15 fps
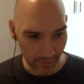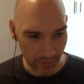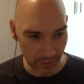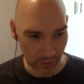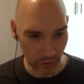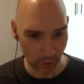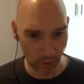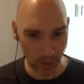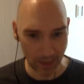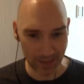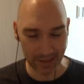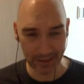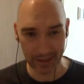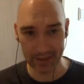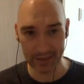So I
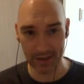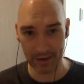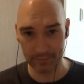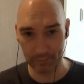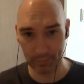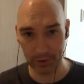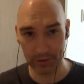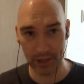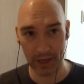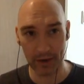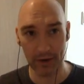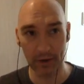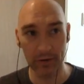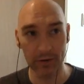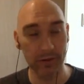think I put that
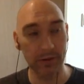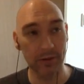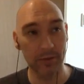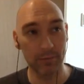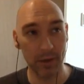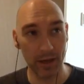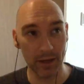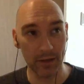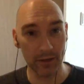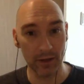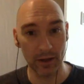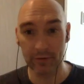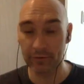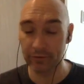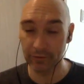all into the mail
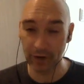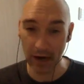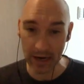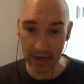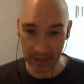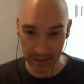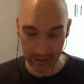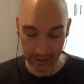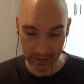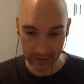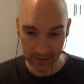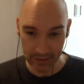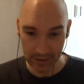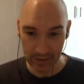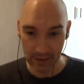on Friday,
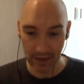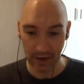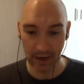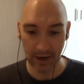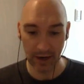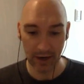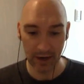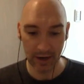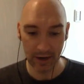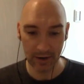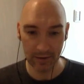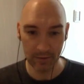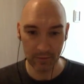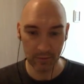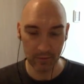
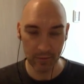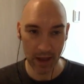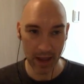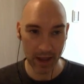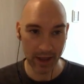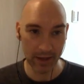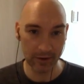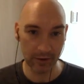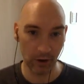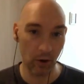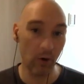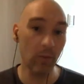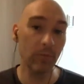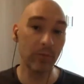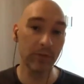and
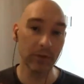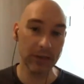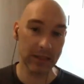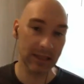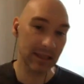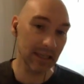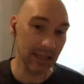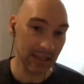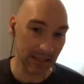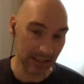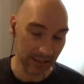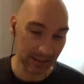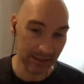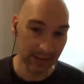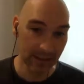hopefully
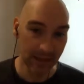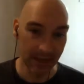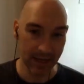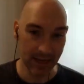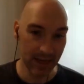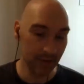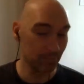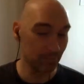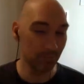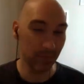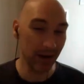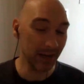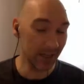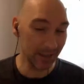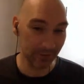thinking it
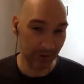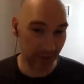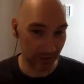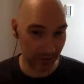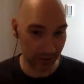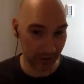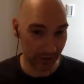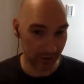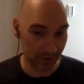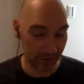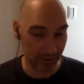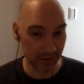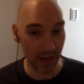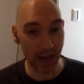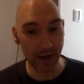might even get there
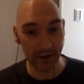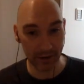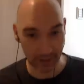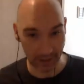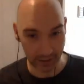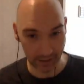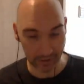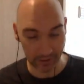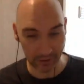Saturday.